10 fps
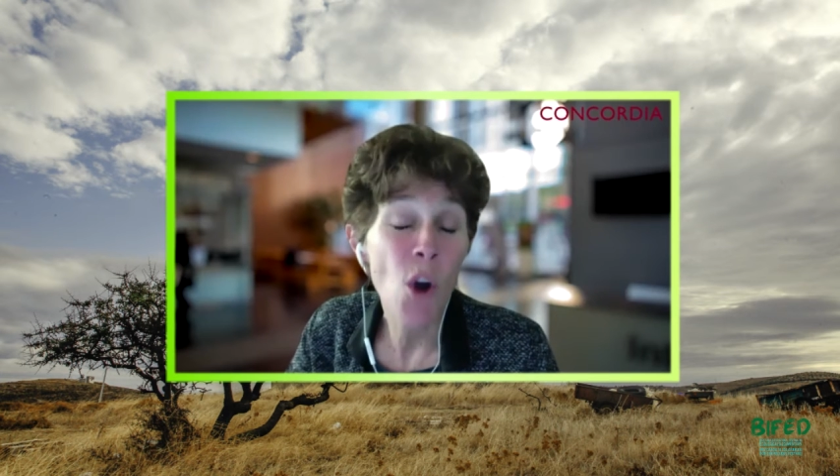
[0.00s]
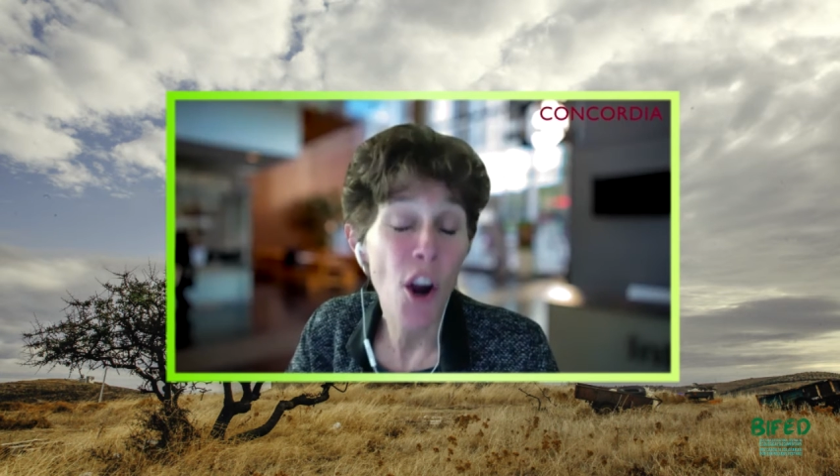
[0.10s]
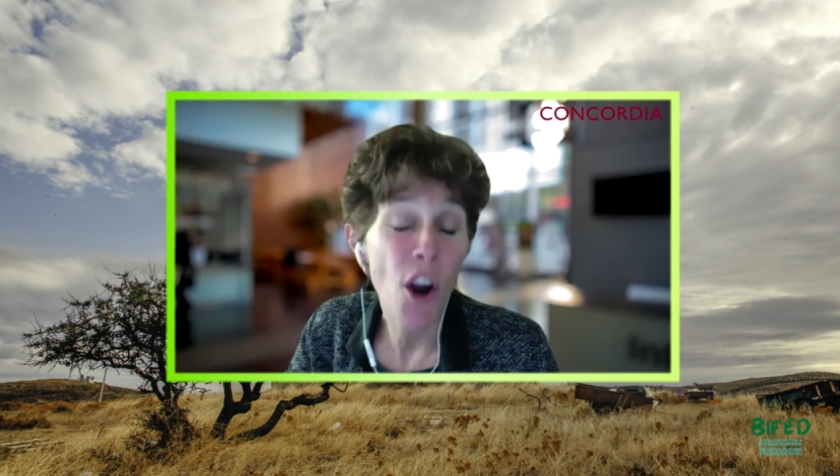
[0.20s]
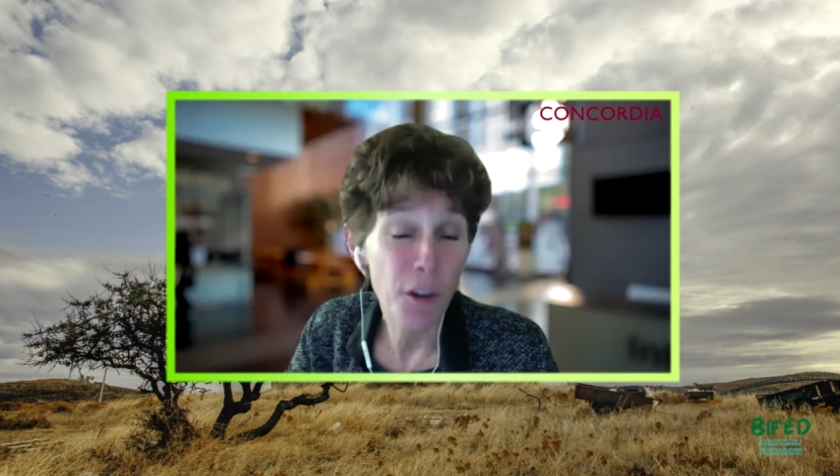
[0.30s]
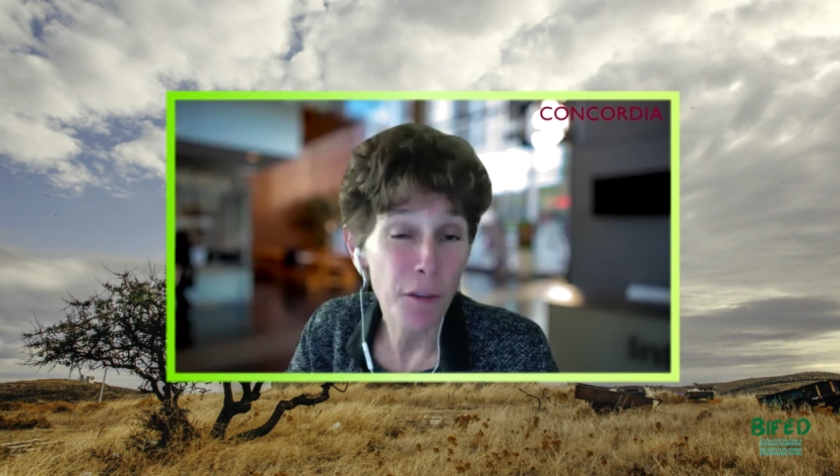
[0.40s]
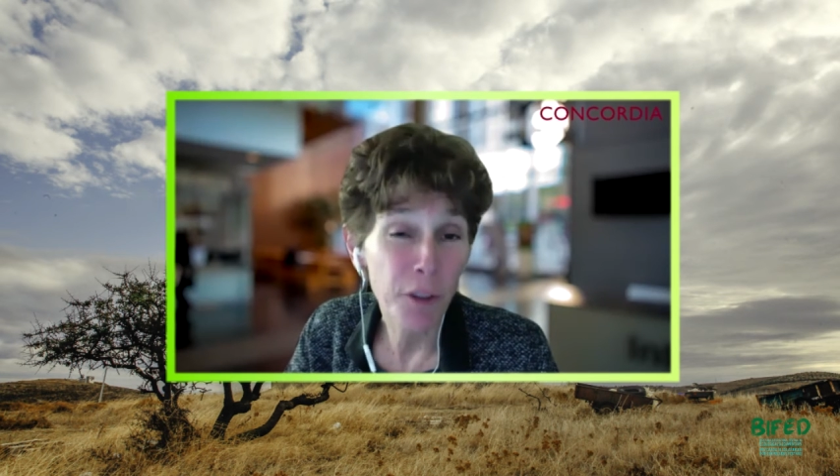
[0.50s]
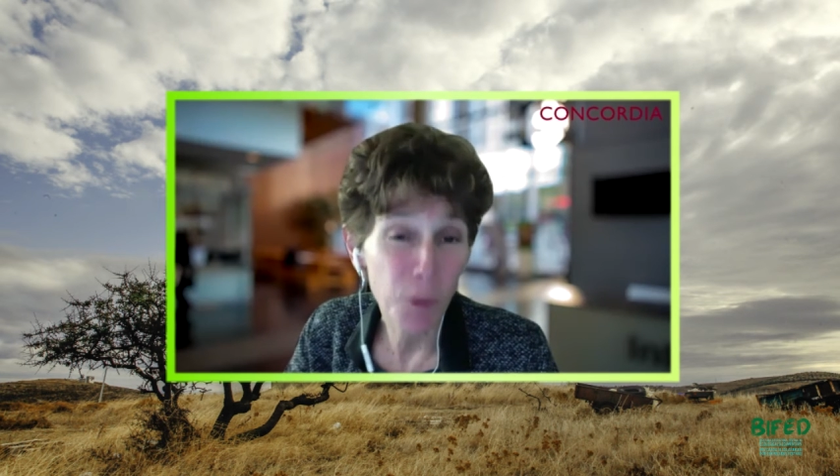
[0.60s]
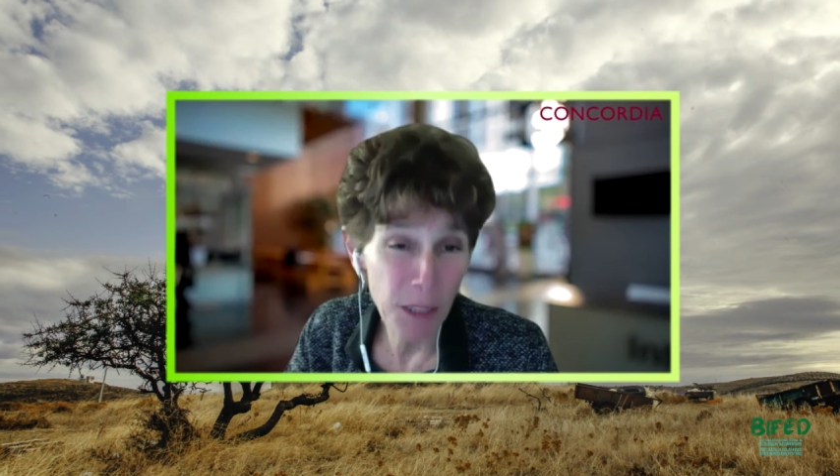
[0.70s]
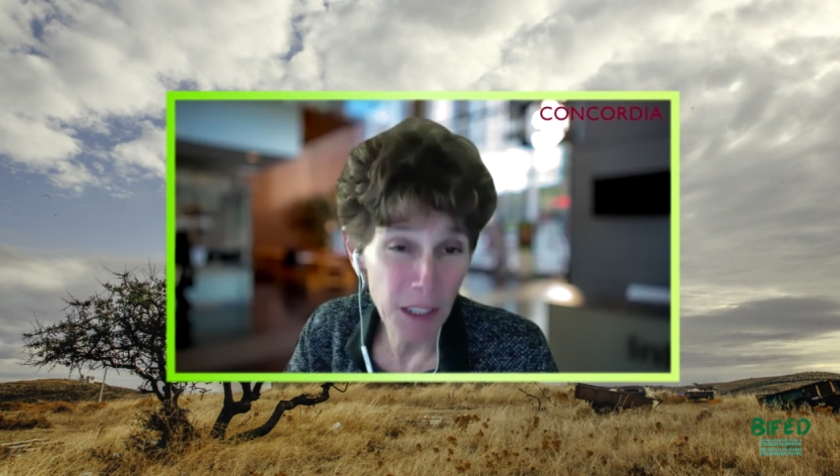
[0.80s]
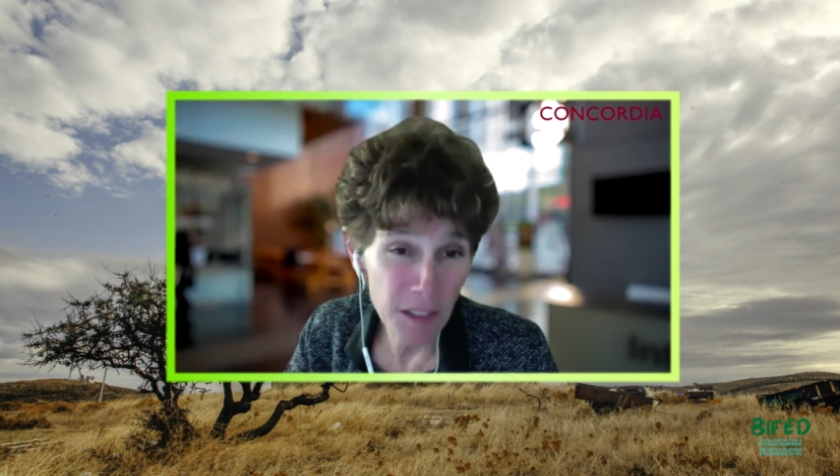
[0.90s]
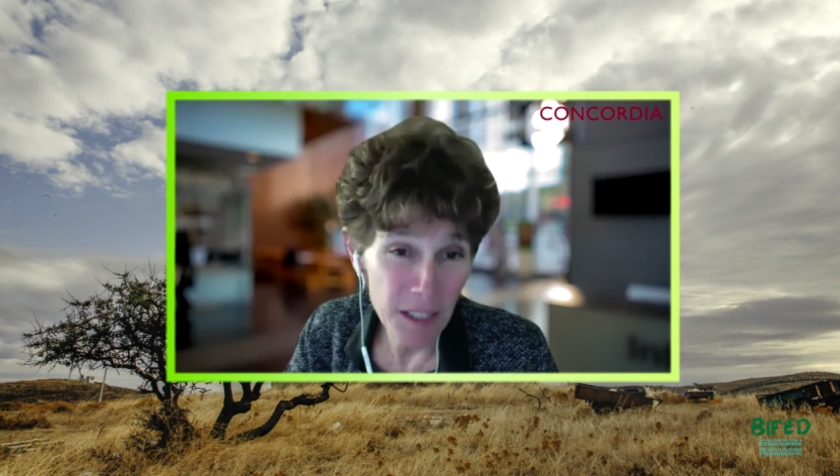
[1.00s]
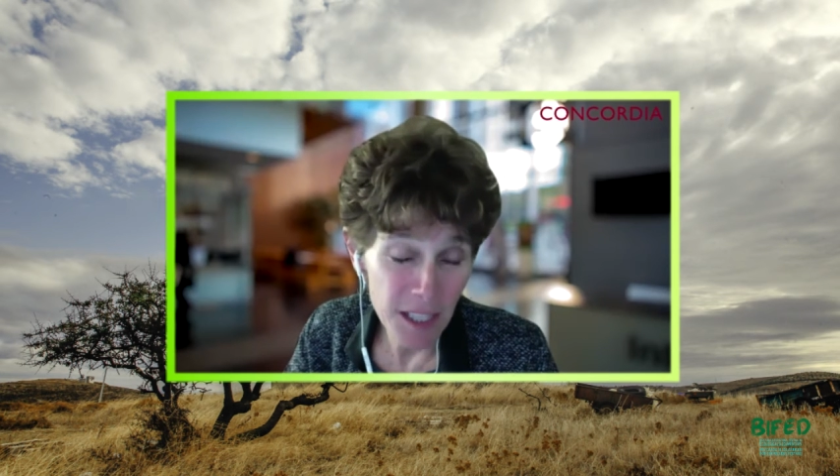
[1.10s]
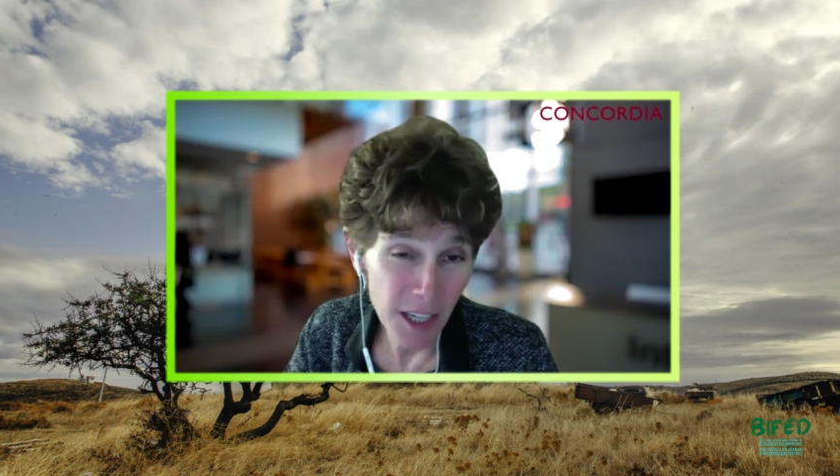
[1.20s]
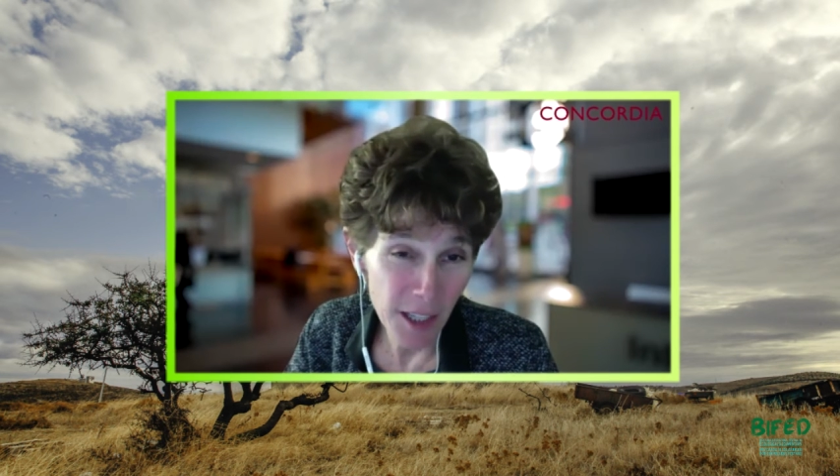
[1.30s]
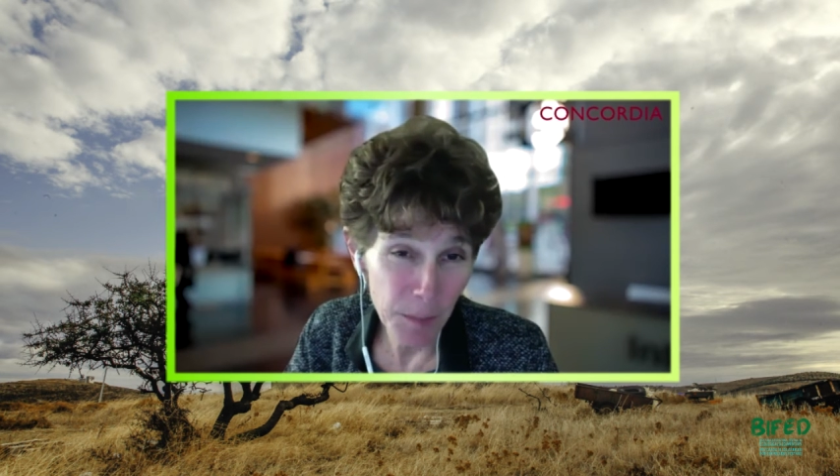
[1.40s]
hard filming in this
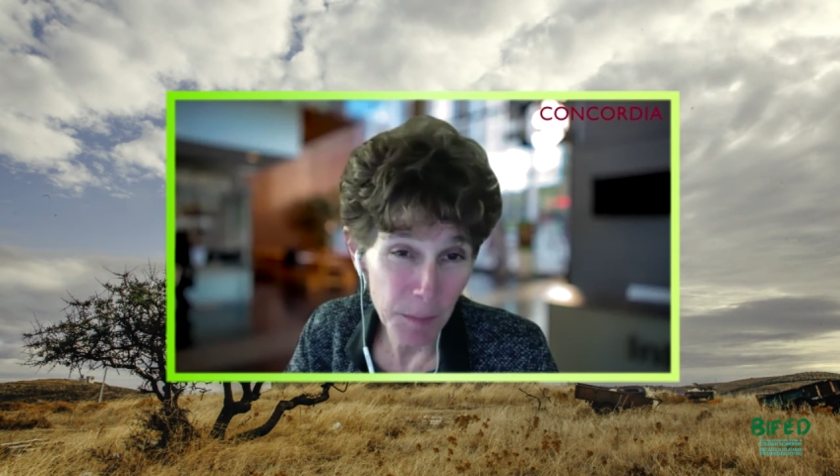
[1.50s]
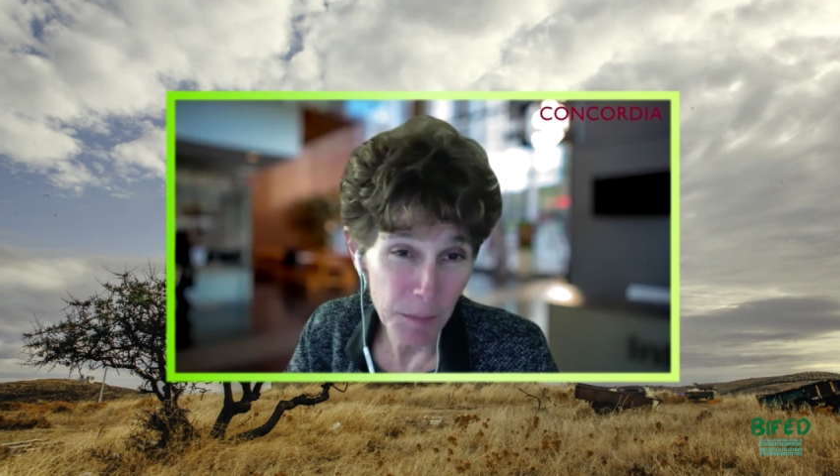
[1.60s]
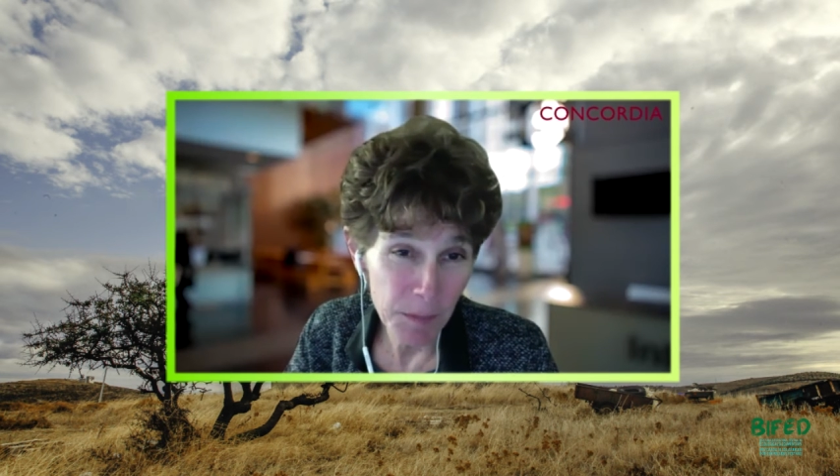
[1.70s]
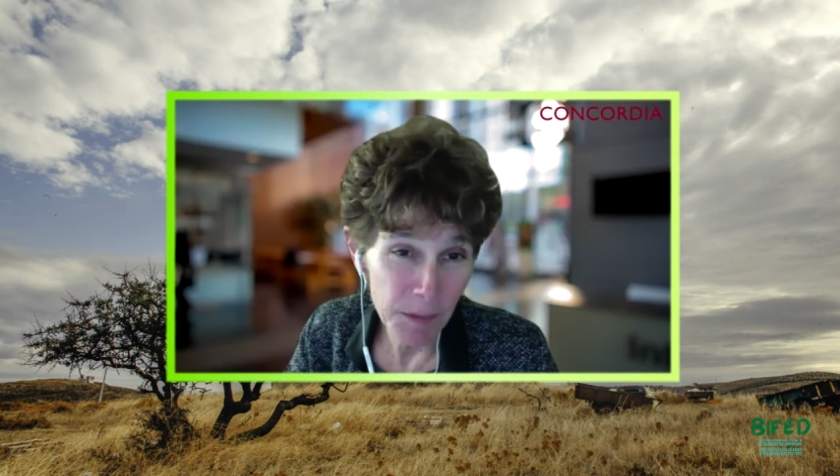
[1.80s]
time,